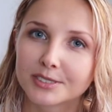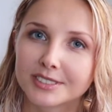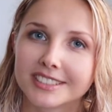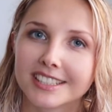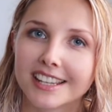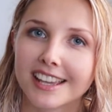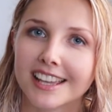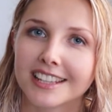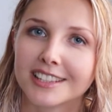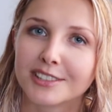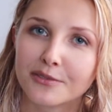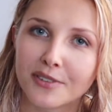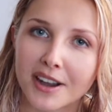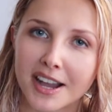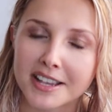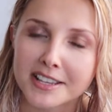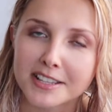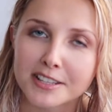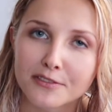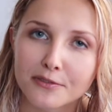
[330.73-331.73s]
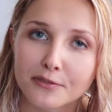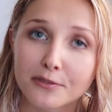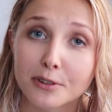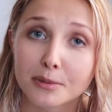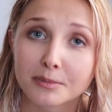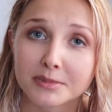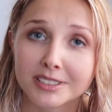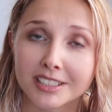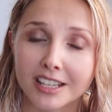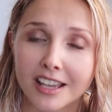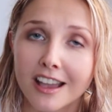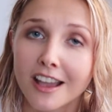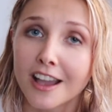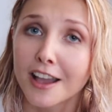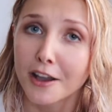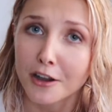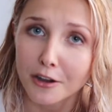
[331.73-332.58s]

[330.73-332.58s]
the advice from the